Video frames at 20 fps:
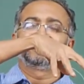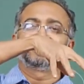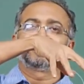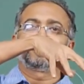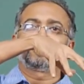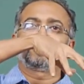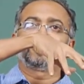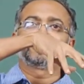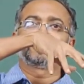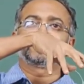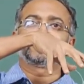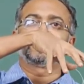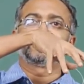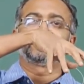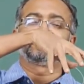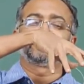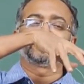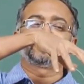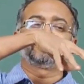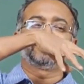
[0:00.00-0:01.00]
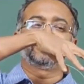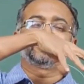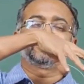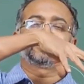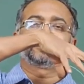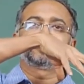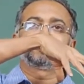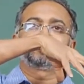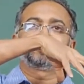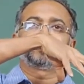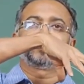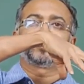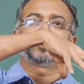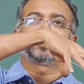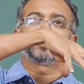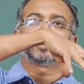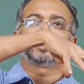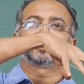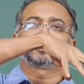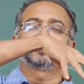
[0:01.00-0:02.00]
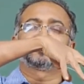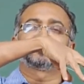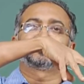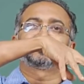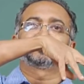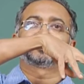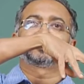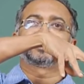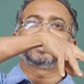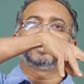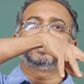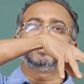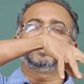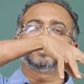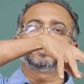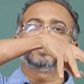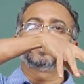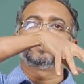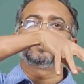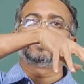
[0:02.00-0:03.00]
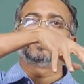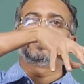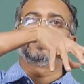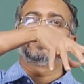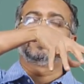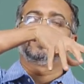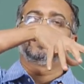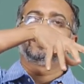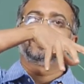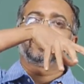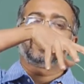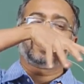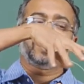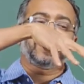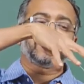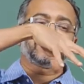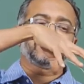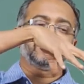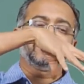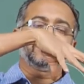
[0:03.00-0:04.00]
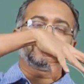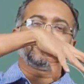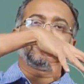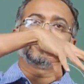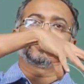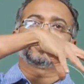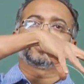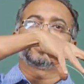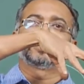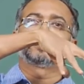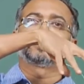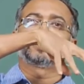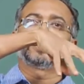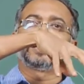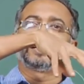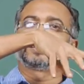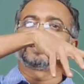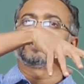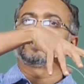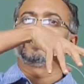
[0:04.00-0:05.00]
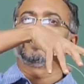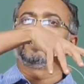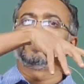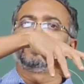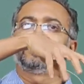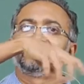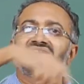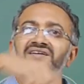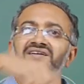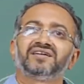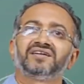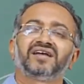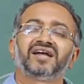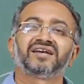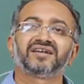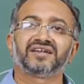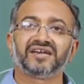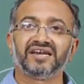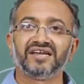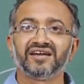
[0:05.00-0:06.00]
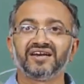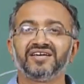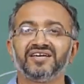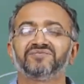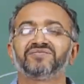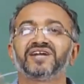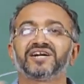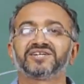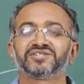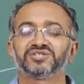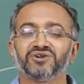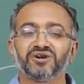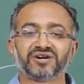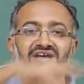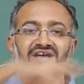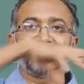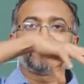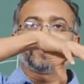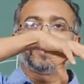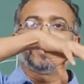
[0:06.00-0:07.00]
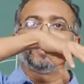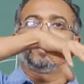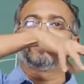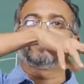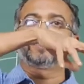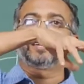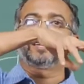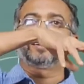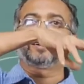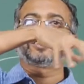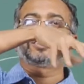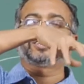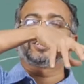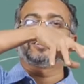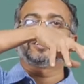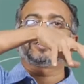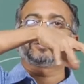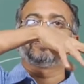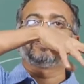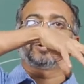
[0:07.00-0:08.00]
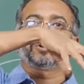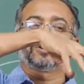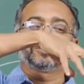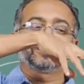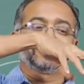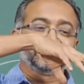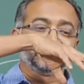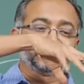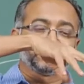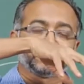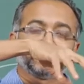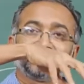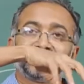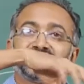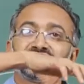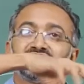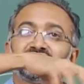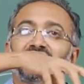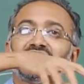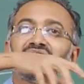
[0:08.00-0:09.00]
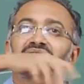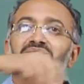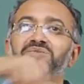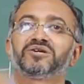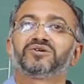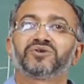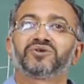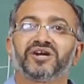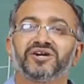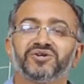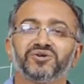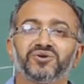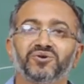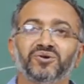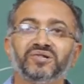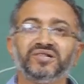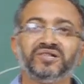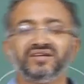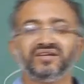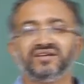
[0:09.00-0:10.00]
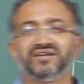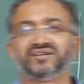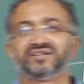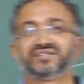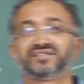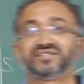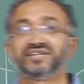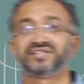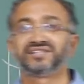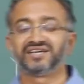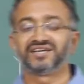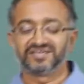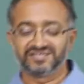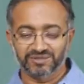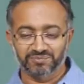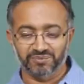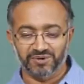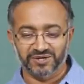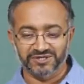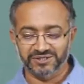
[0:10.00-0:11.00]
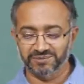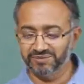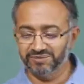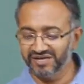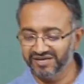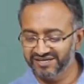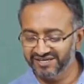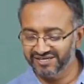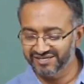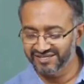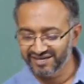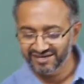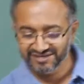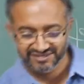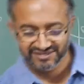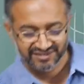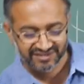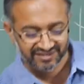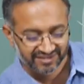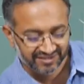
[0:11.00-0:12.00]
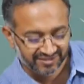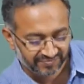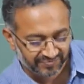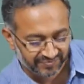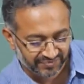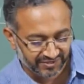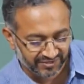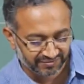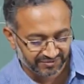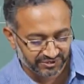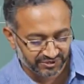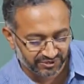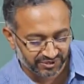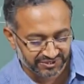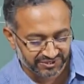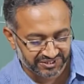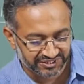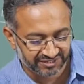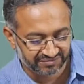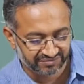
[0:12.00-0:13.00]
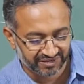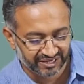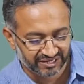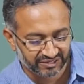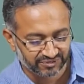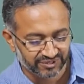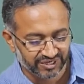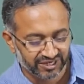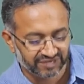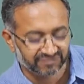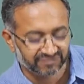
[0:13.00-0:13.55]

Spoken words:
constant, which means the rotation should change at a constant rate. And clearly if that's not happening, if there are jerks because the instrument is not able to control, then there is a possibility that the viscosity value that